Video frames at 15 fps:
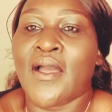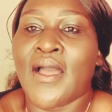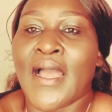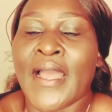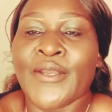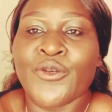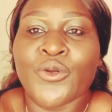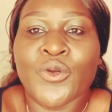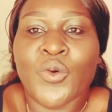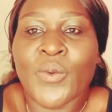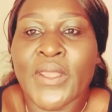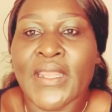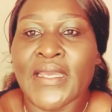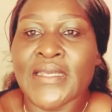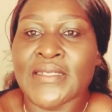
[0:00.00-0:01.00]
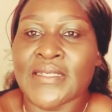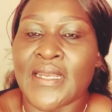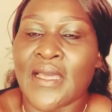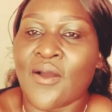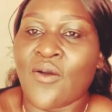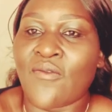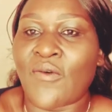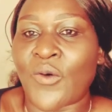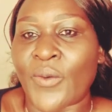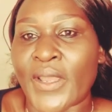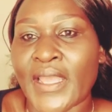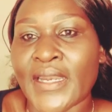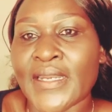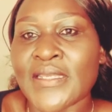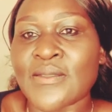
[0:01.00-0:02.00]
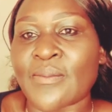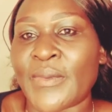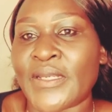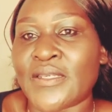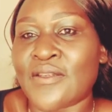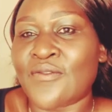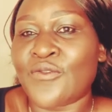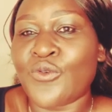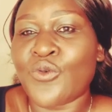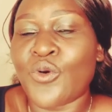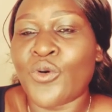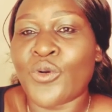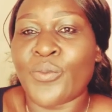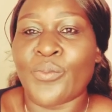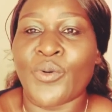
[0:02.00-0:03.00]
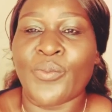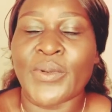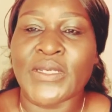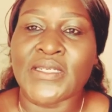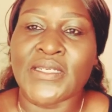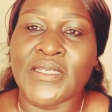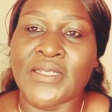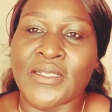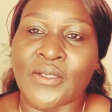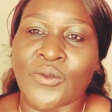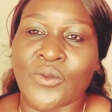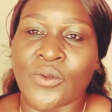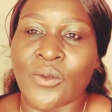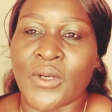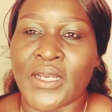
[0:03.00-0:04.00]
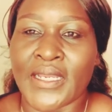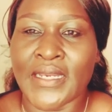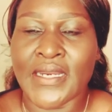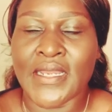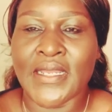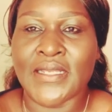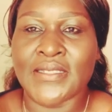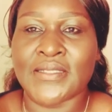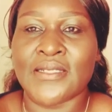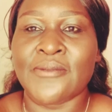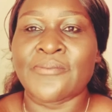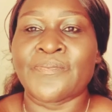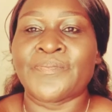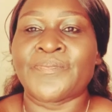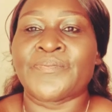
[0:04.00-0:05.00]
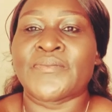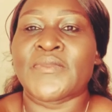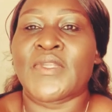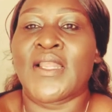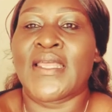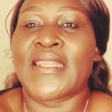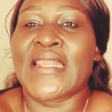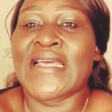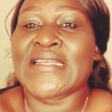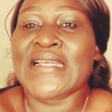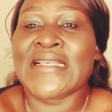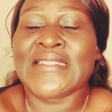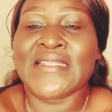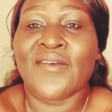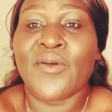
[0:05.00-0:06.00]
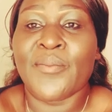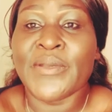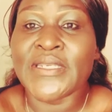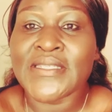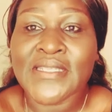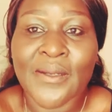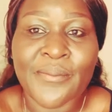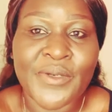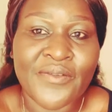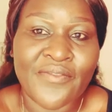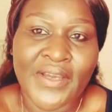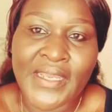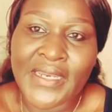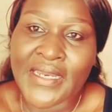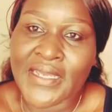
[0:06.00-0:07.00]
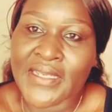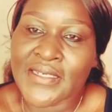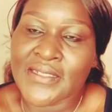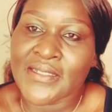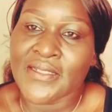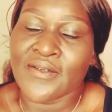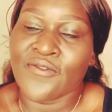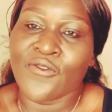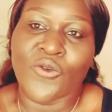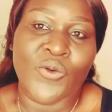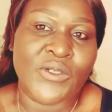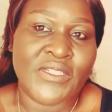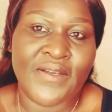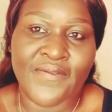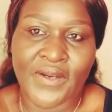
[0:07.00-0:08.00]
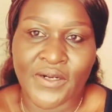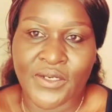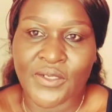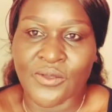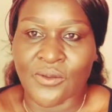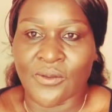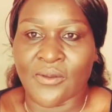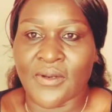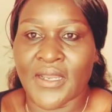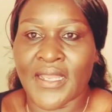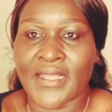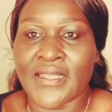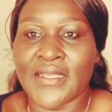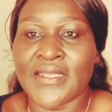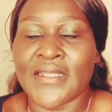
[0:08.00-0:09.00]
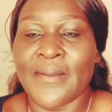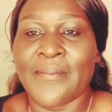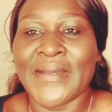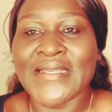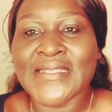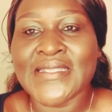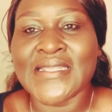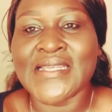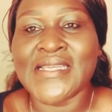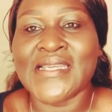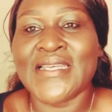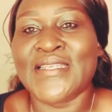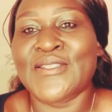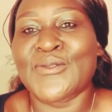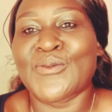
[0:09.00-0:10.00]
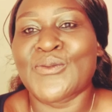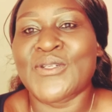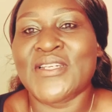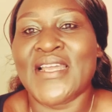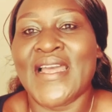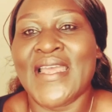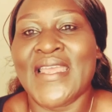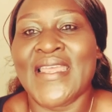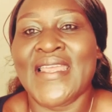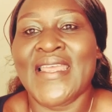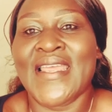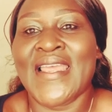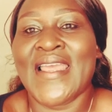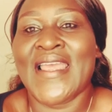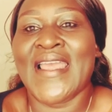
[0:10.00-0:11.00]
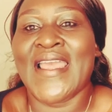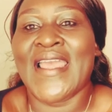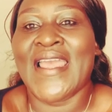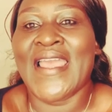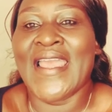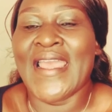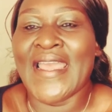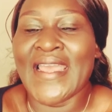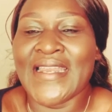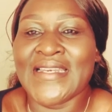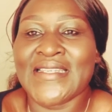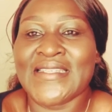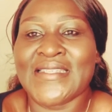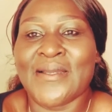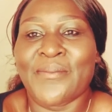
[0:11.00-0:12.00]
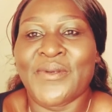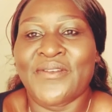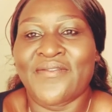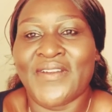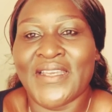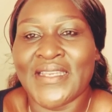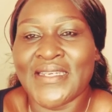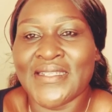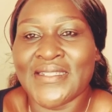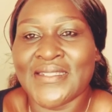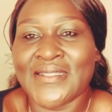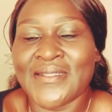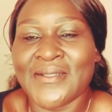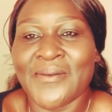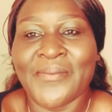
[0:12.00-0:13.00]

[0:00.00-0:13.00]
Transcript: I don't know whether it's lack of awareness, but if you own property in the rural areas that has never been subdivided for whatever reason, I think the best thing is to try and subdivide it.